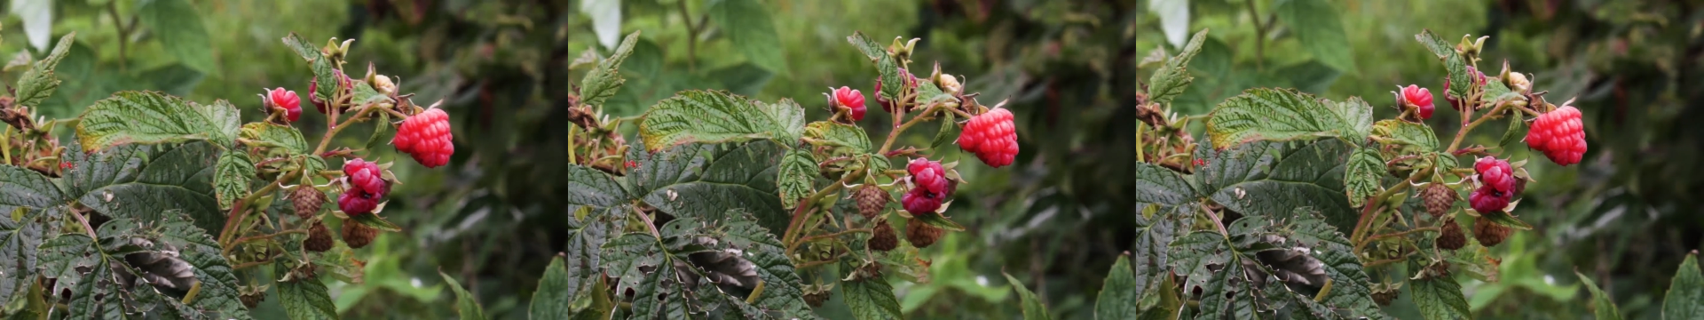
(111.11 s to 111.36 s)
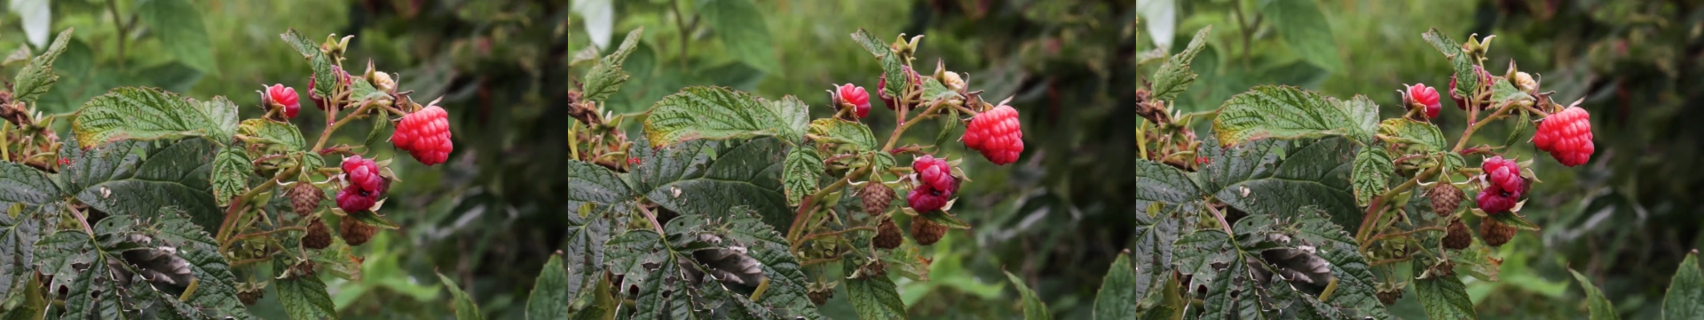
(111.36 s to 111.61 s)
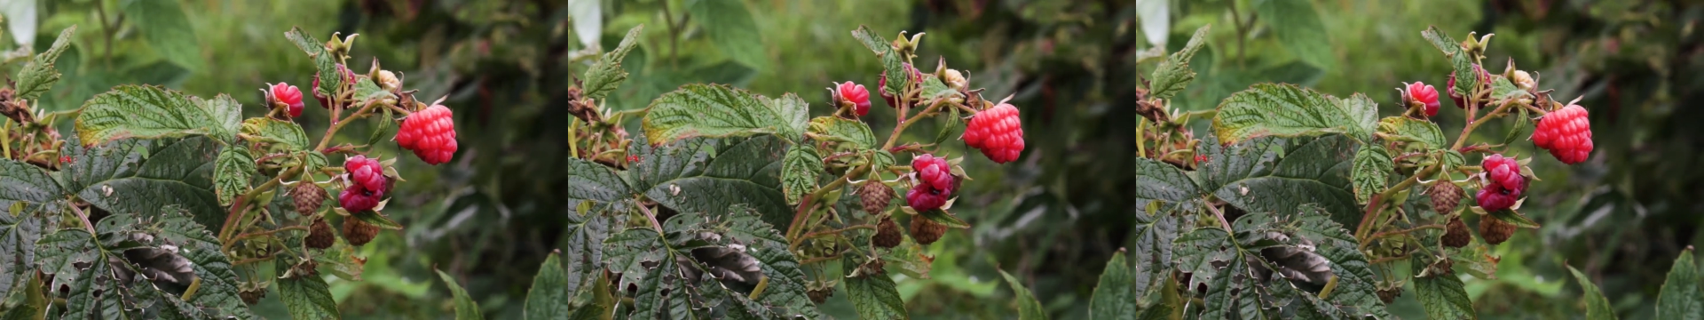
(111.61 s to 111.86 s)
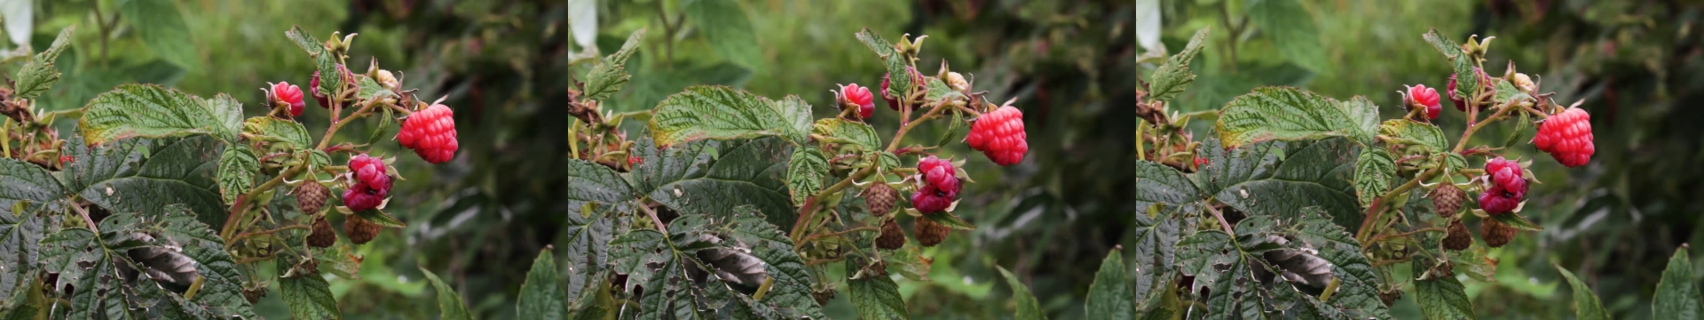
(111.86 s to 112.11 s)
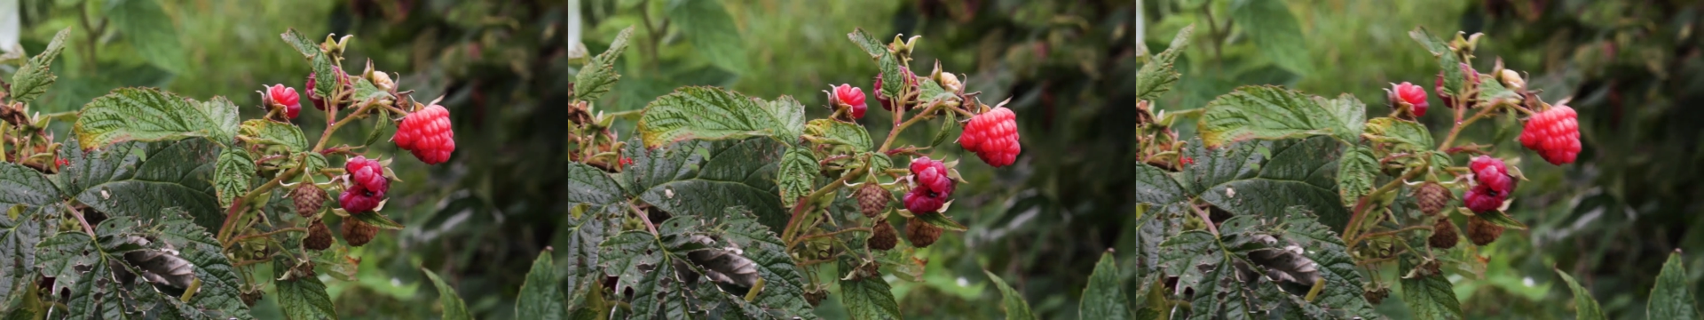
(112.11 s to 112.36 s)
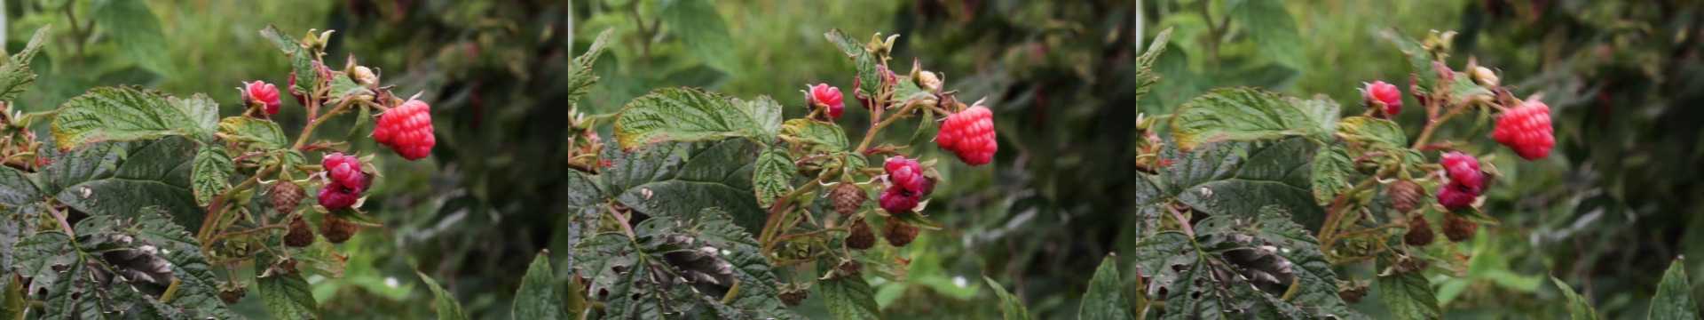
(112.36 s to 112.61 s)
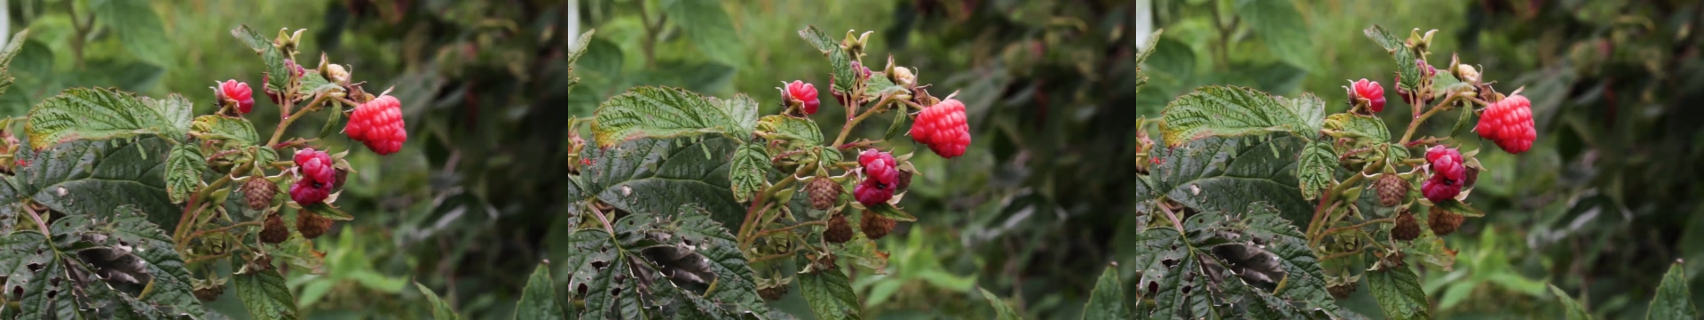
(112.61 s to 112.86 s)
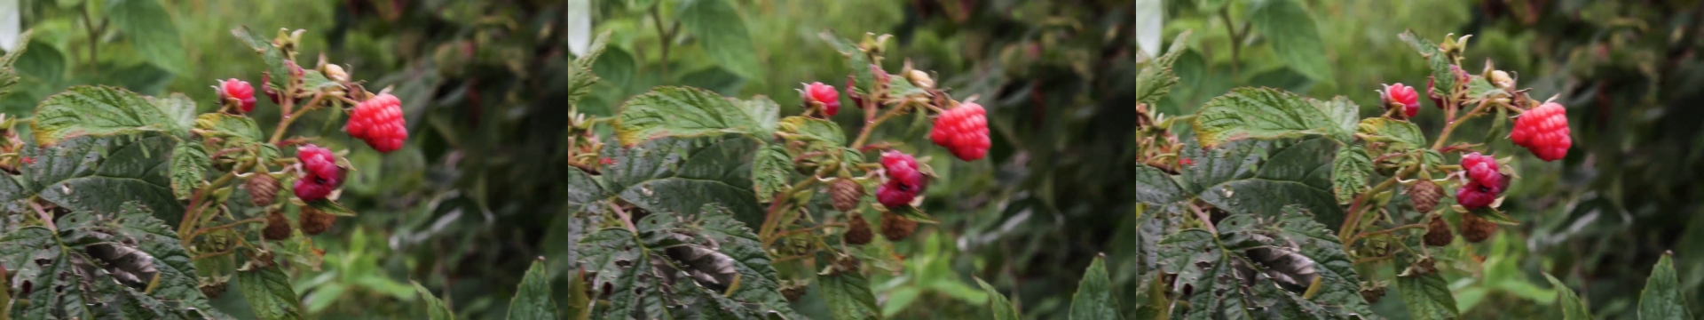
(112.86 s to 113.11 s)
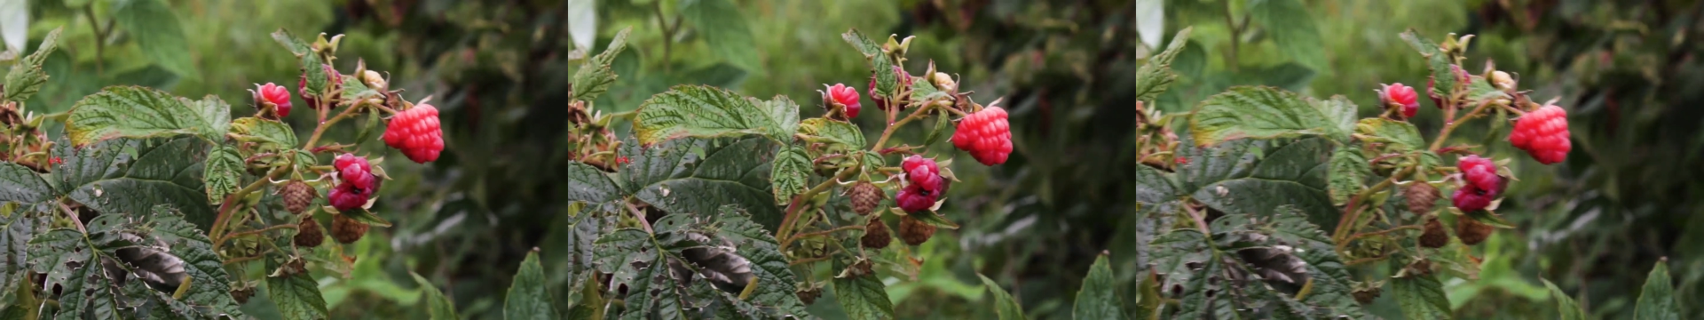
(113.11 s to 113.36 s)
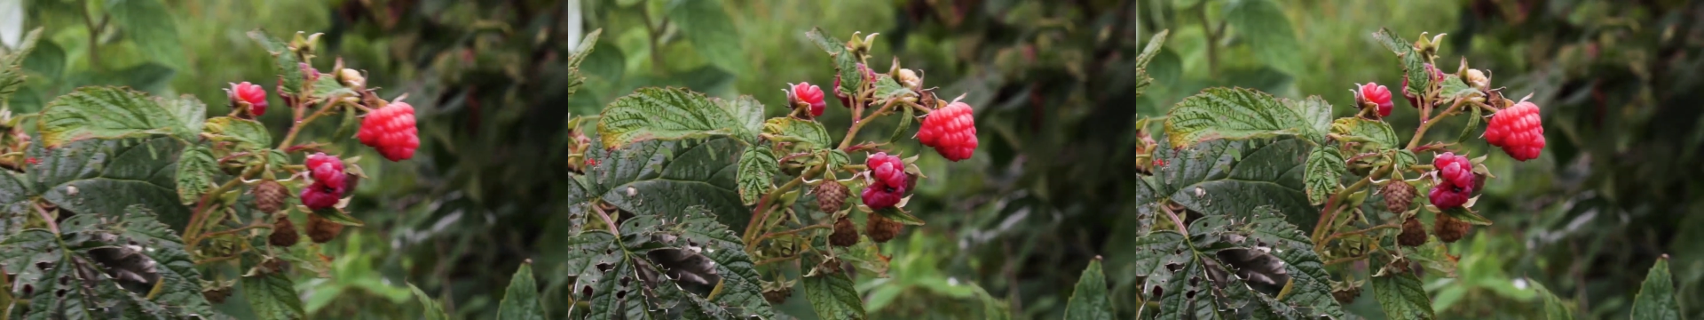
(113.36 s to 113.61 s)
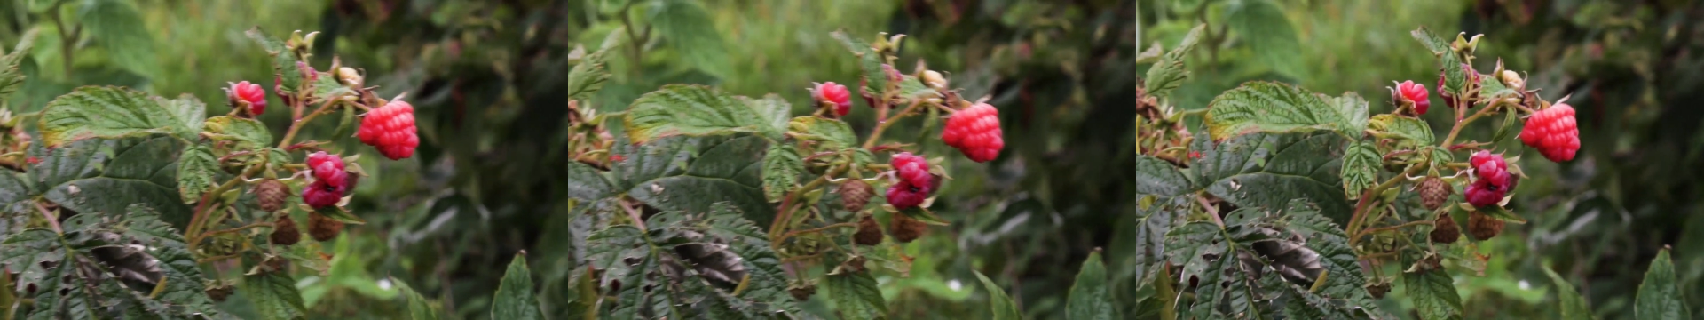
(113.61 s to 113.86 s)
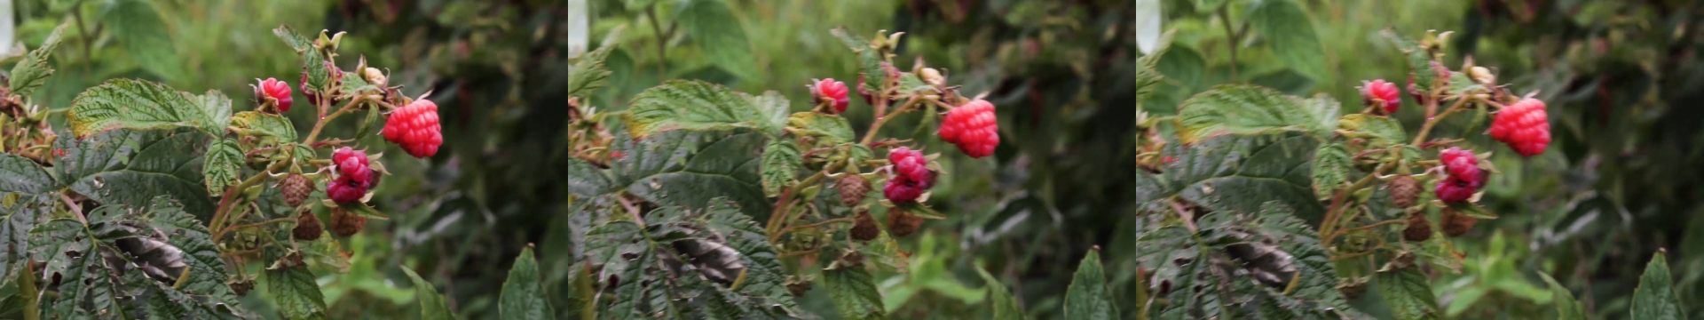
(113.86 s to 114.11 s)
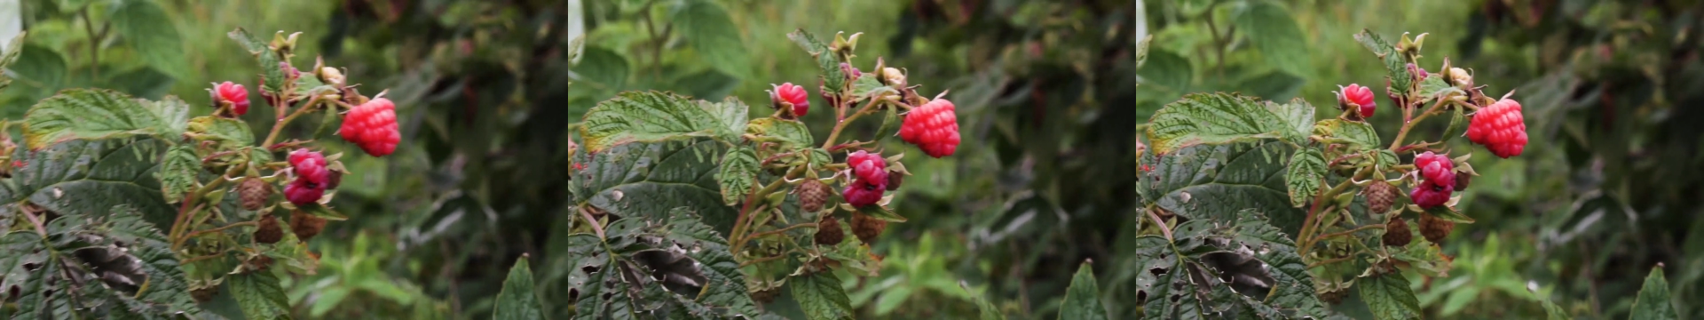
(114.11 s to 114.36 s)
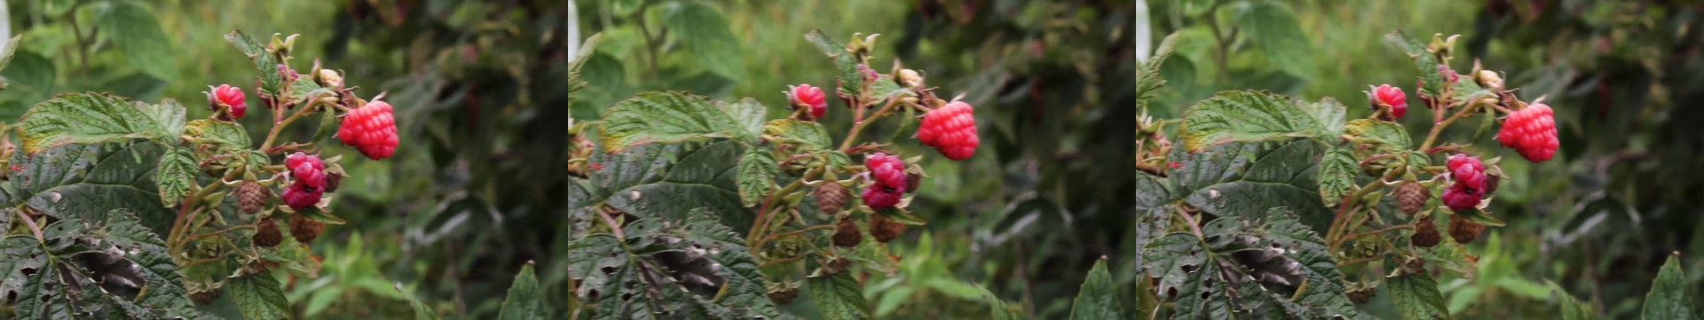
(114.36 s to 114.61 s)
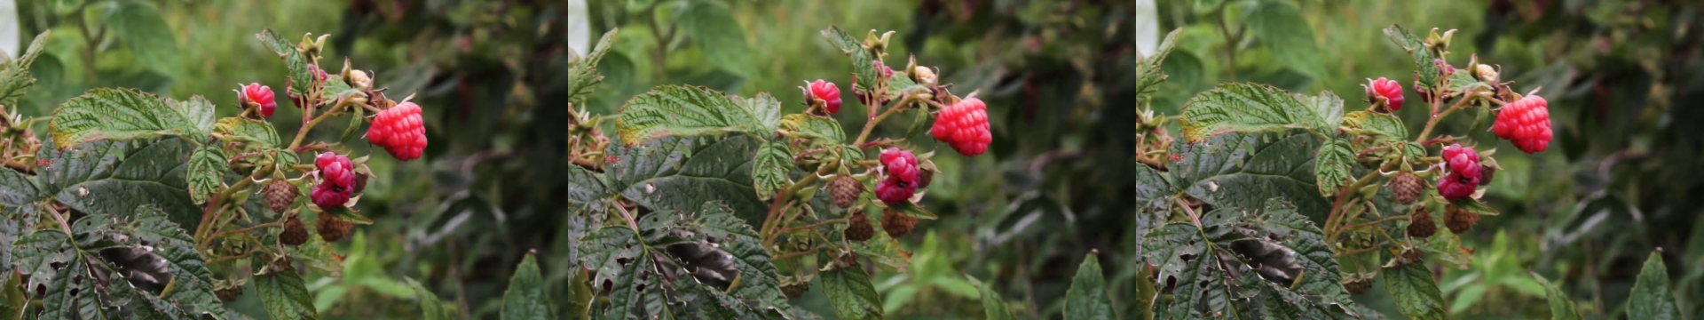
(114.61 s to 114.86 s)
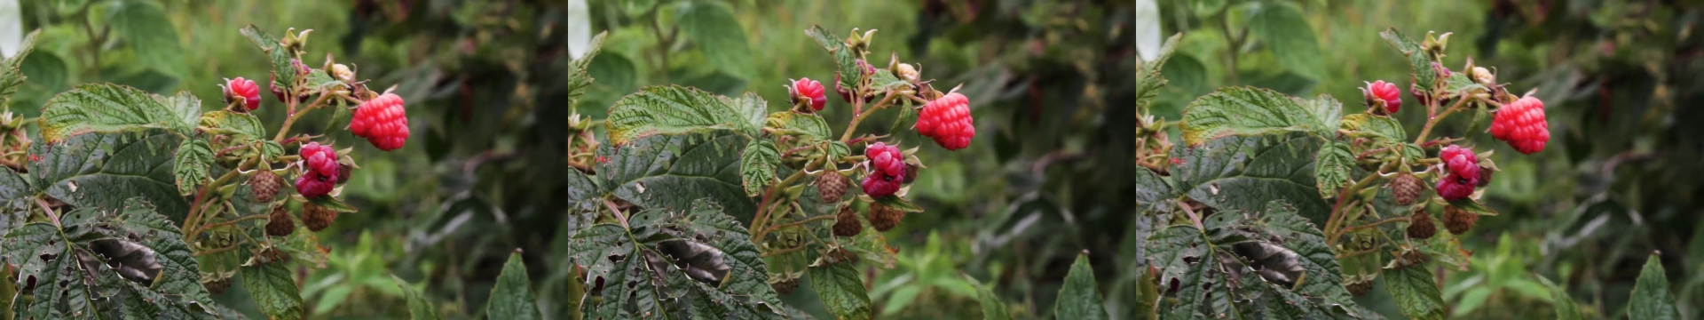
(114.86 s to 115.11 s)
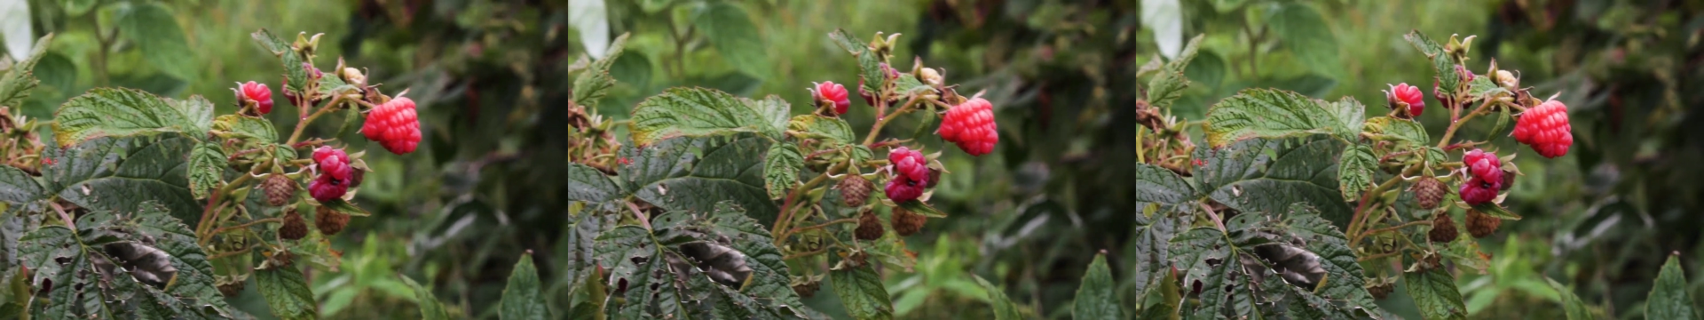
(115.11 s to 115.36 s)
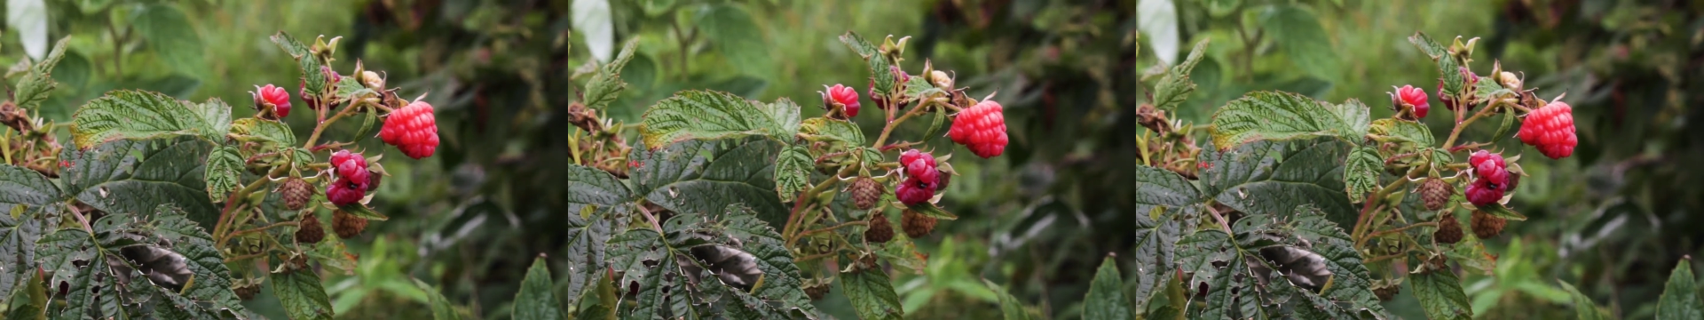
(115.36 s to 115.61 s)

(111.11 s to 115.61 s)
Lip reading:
No face is visible, so there are no lips to read.